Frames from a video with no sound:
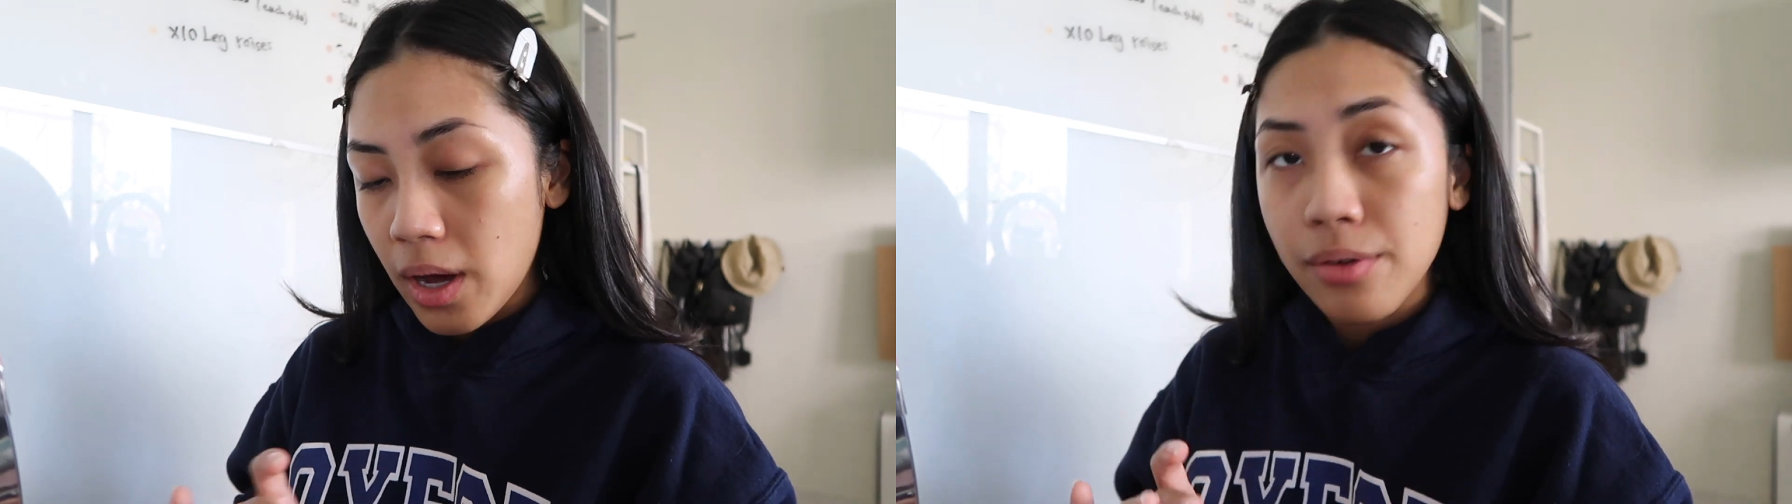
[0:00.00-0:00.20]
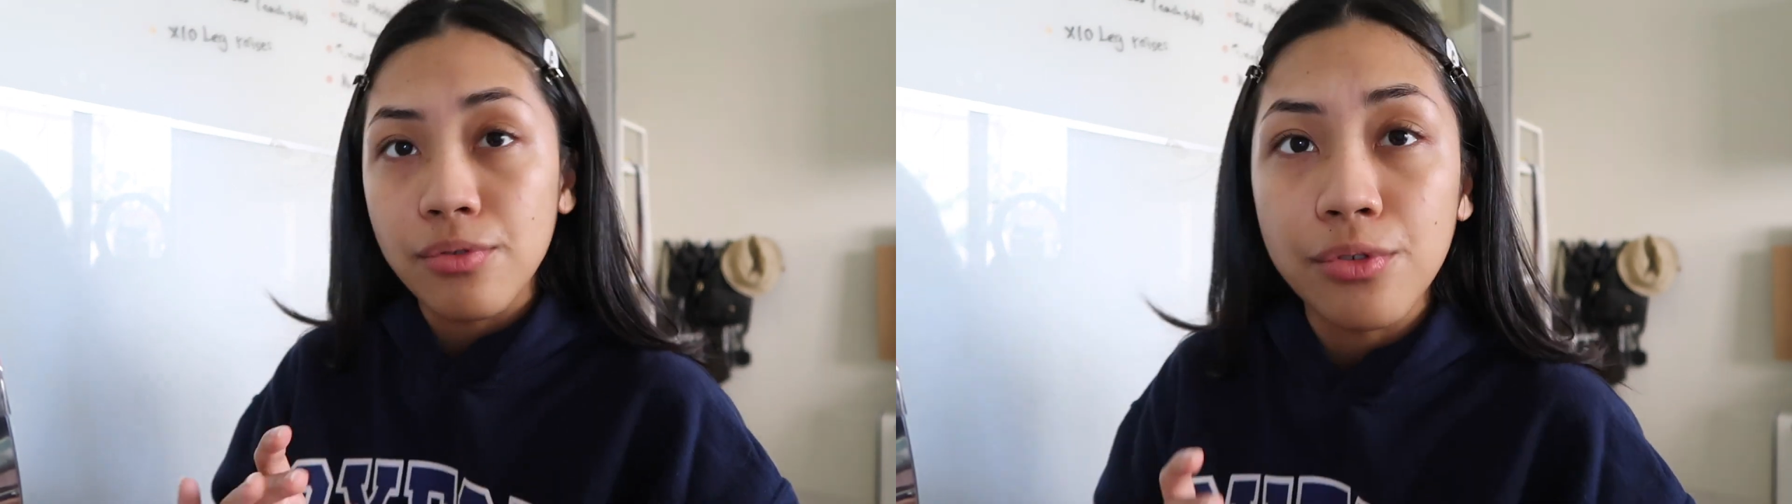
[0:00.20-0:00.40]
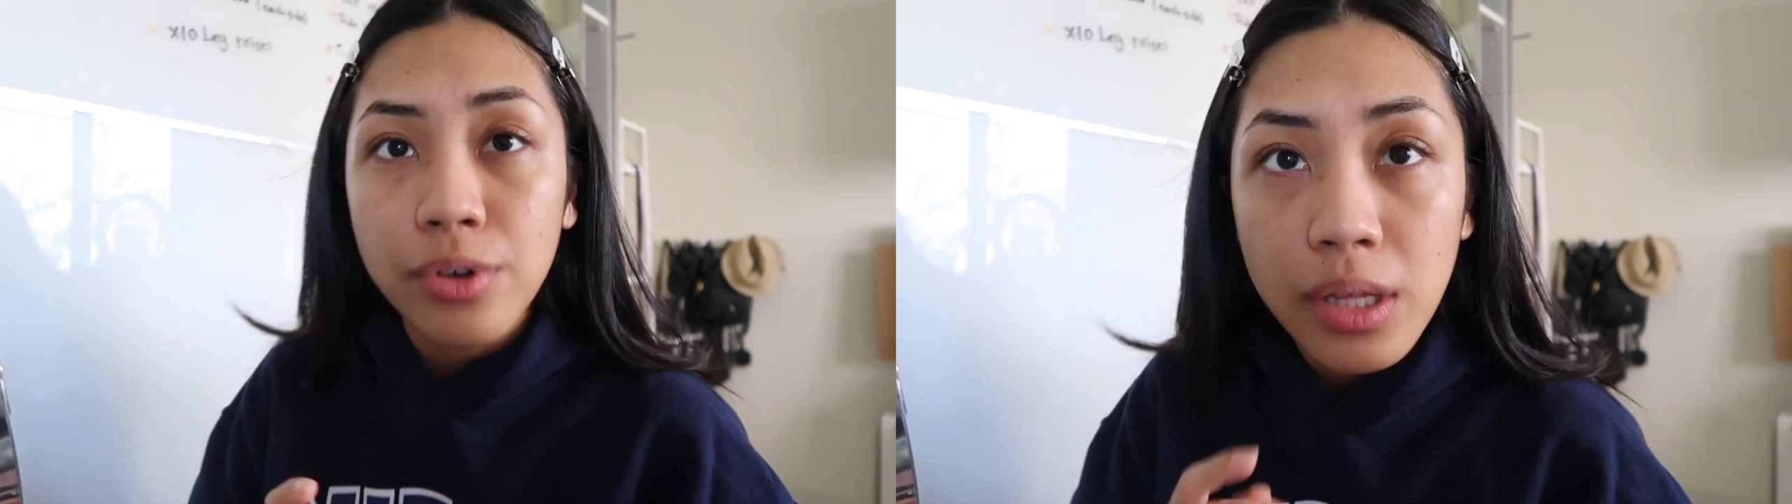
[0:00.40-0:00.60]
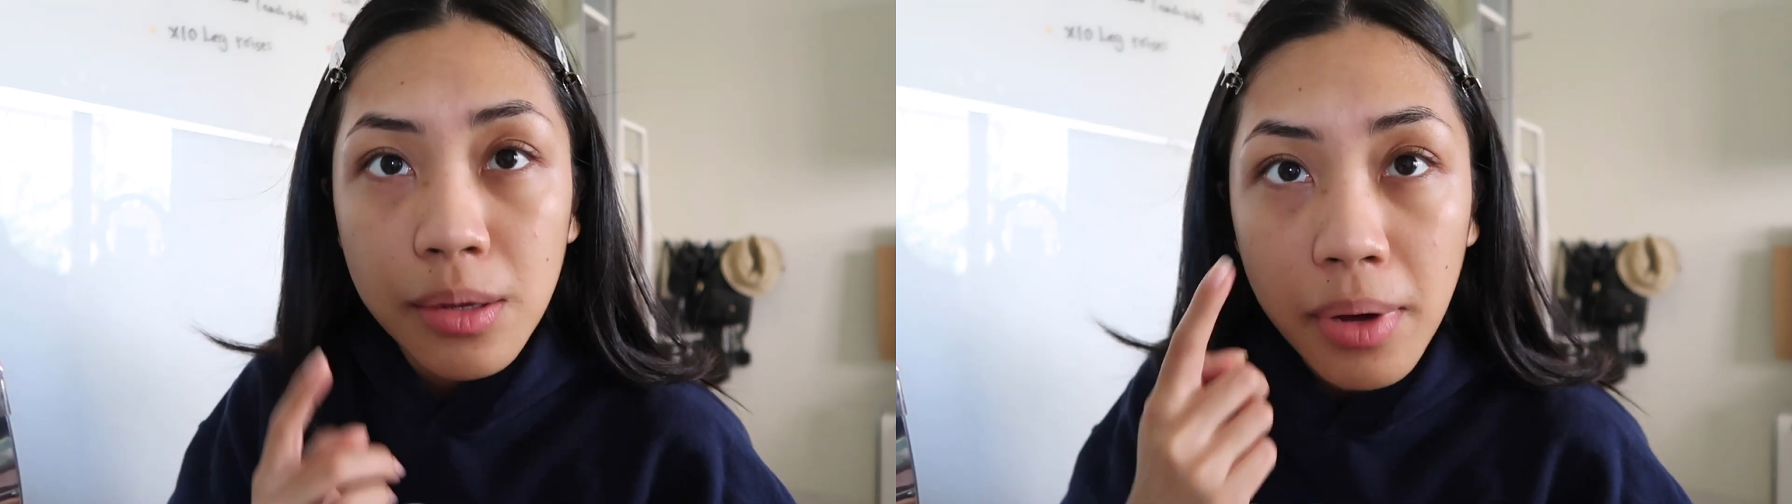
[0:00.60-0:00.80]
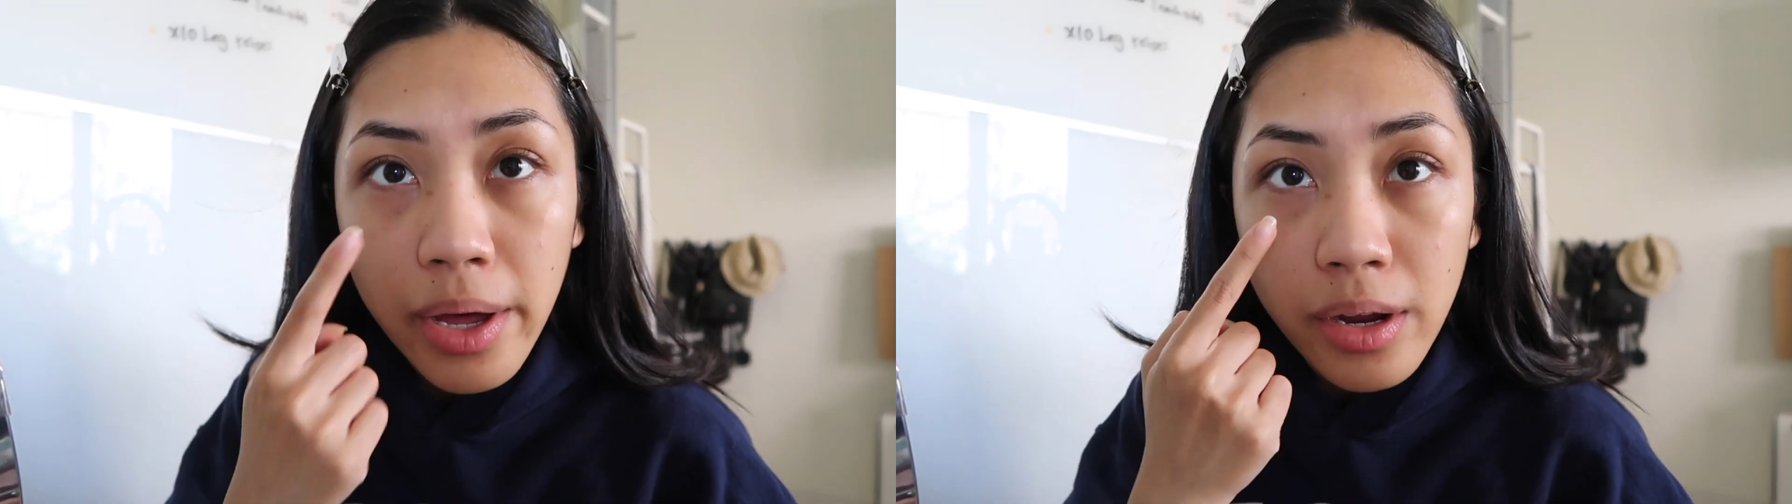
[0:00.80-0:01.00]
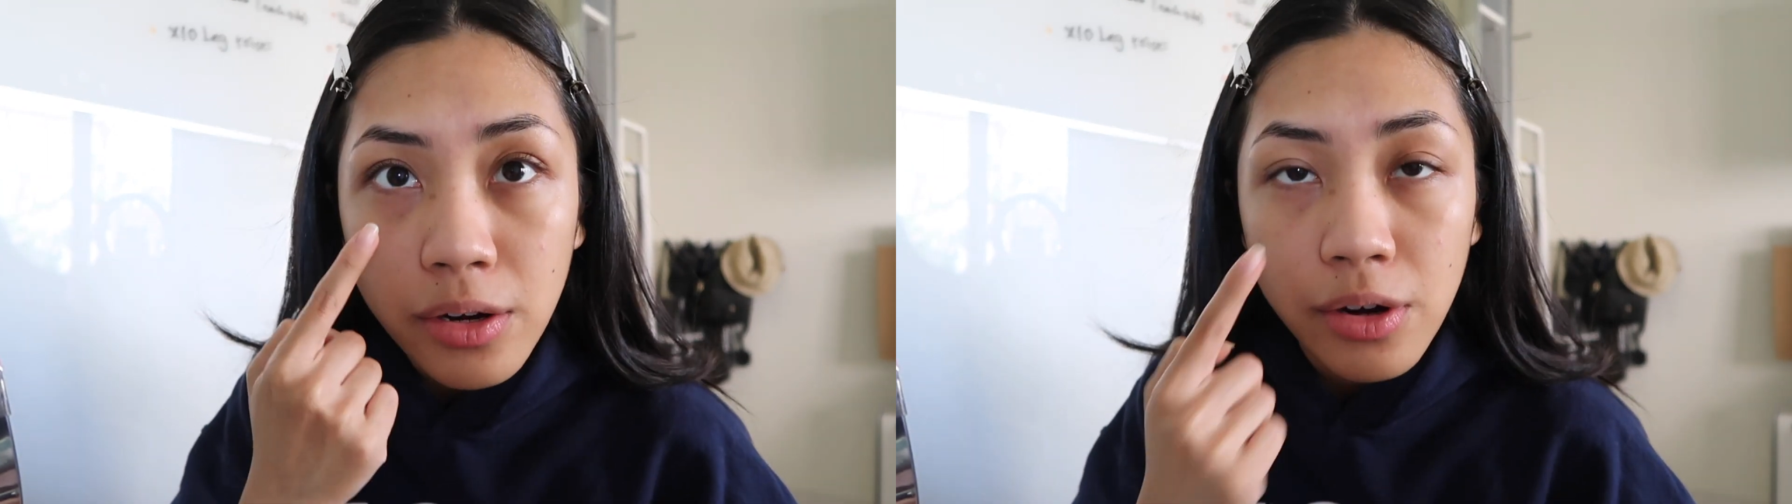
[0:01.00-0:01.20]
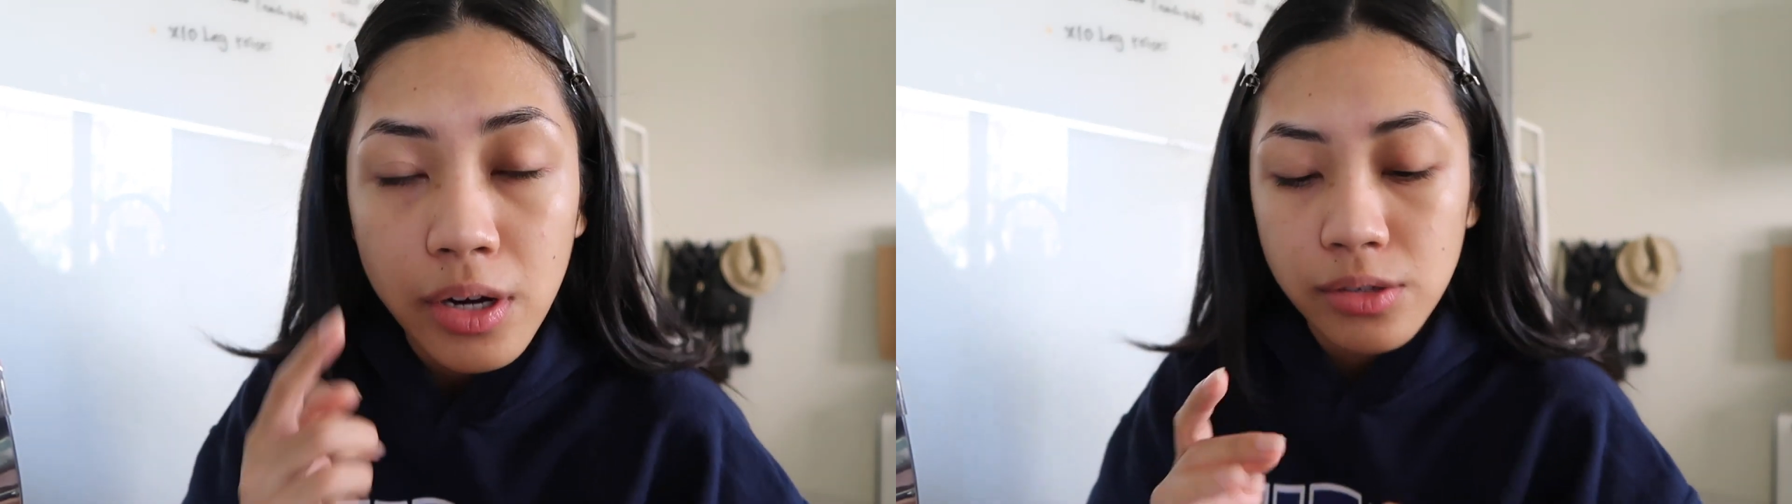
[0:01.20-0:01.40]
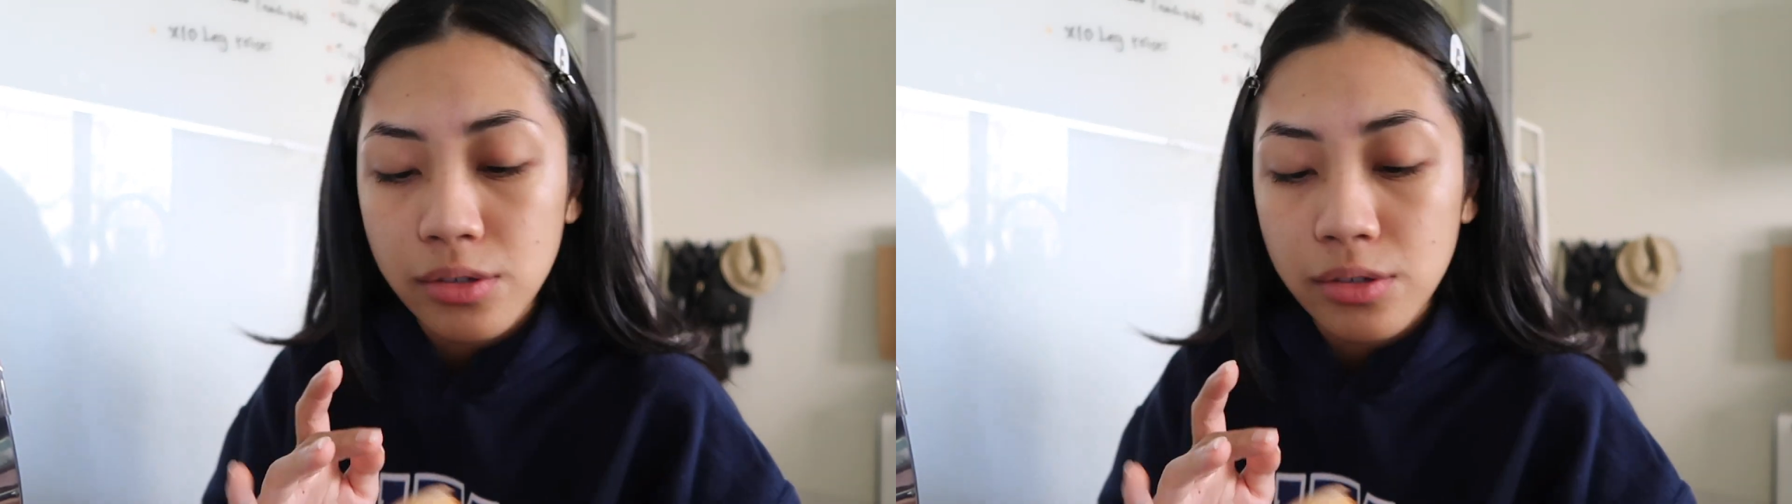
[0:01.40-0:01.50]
I have really bad under eye